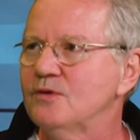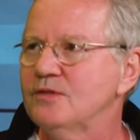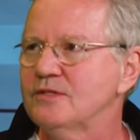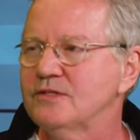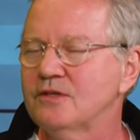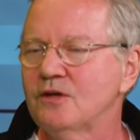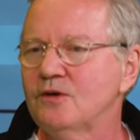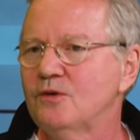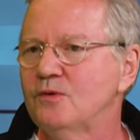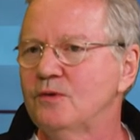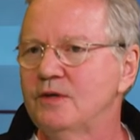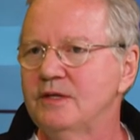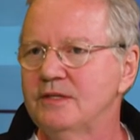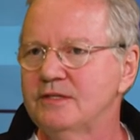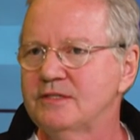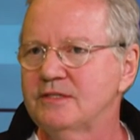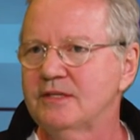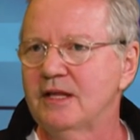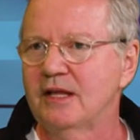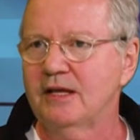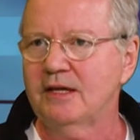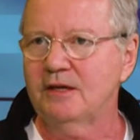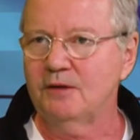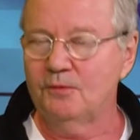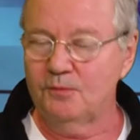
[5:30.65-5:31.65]
So it's
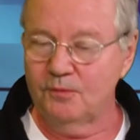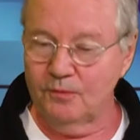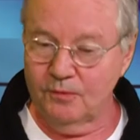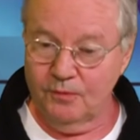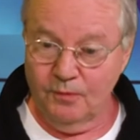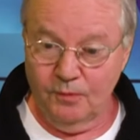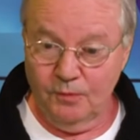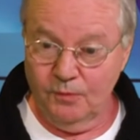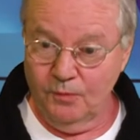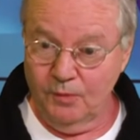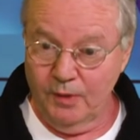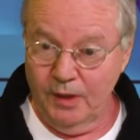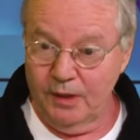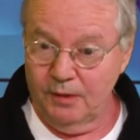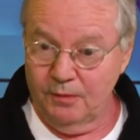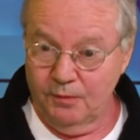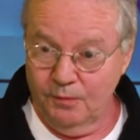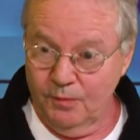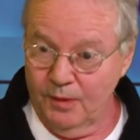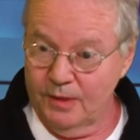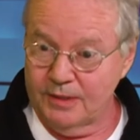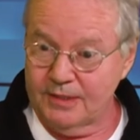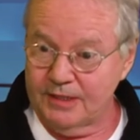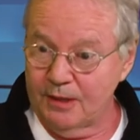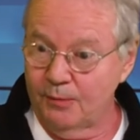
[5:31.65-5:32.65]
like
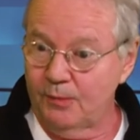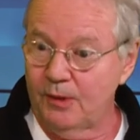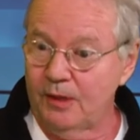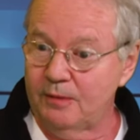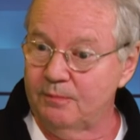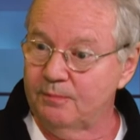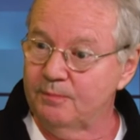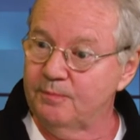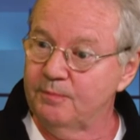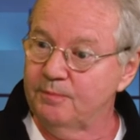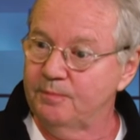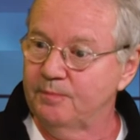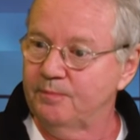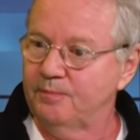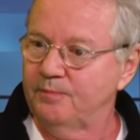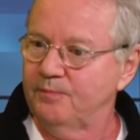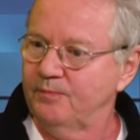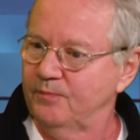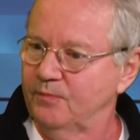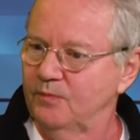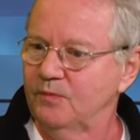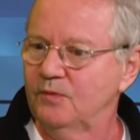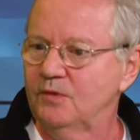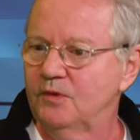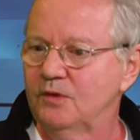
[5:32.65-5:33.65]
when someone,
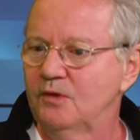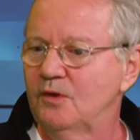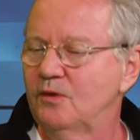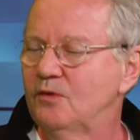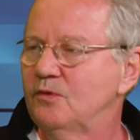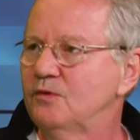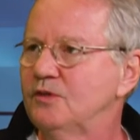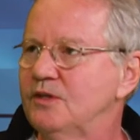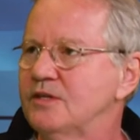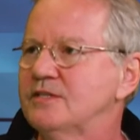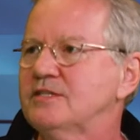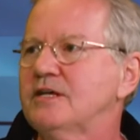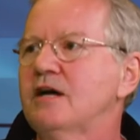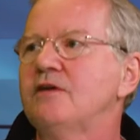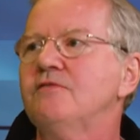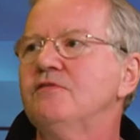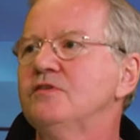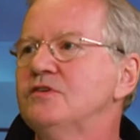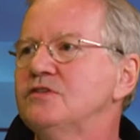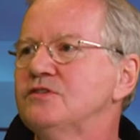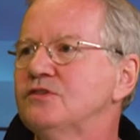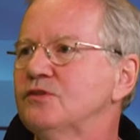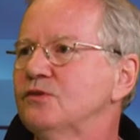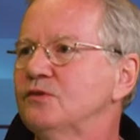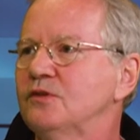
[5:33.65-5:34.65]
you know,
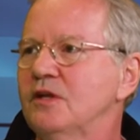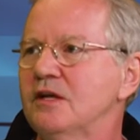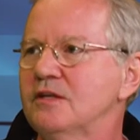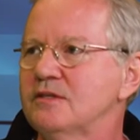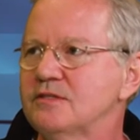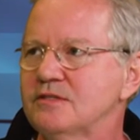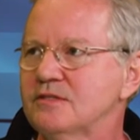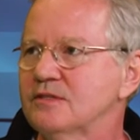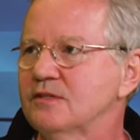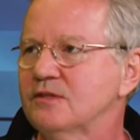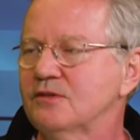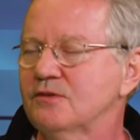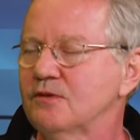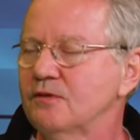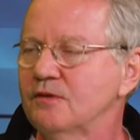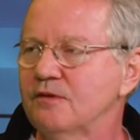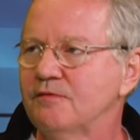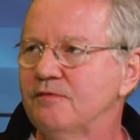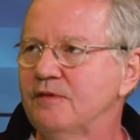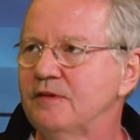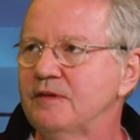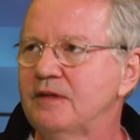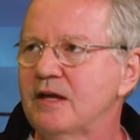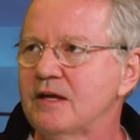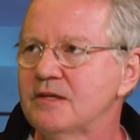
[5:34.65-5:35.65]
discovers you, that's a
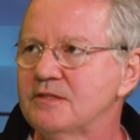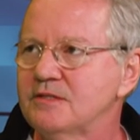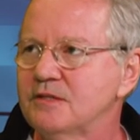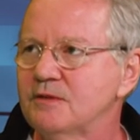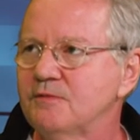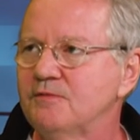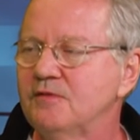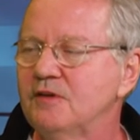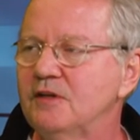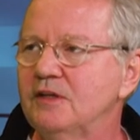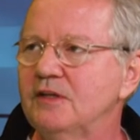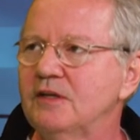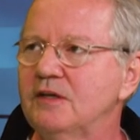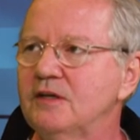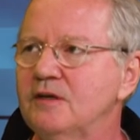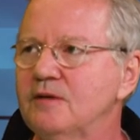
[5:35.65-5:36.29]
fantastic feeling.